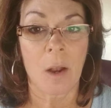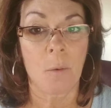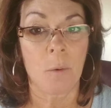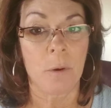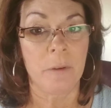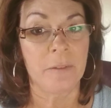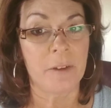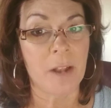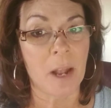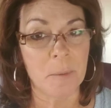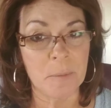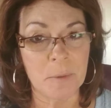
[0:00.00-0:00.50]

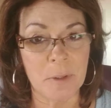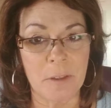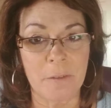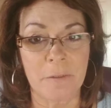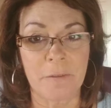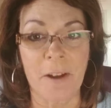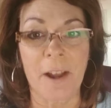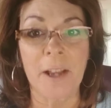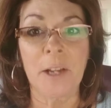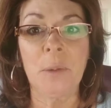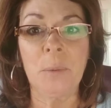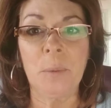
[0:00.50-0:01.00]
We've come to the
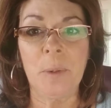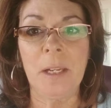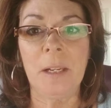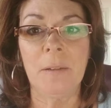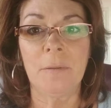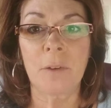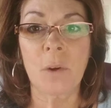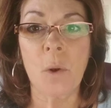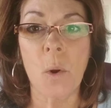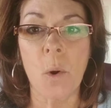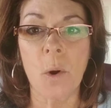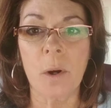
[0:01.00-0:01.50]
final week of
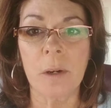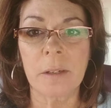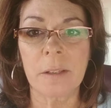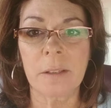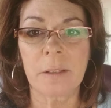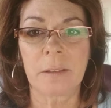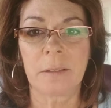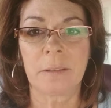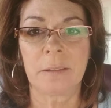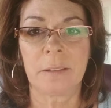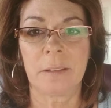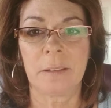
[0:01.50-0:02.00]
the
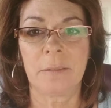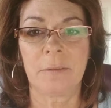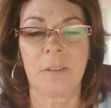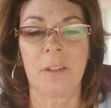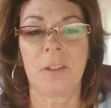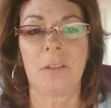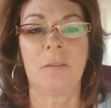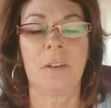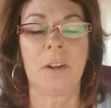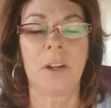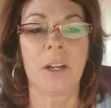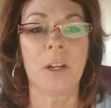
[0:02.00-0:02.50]
course,
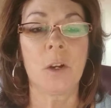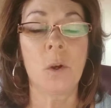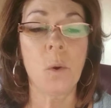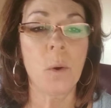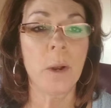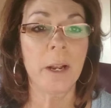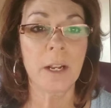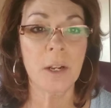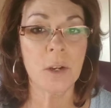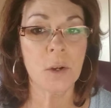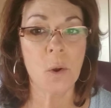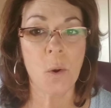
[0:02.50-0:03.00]
this very
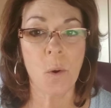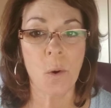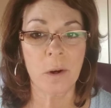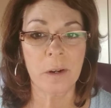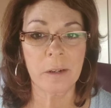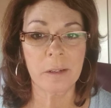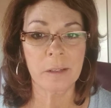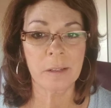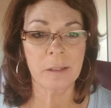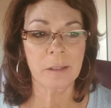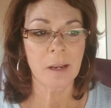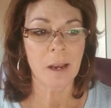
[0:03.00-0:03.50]
quick
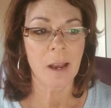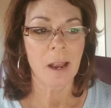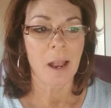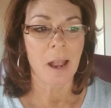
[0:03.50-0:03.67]
course,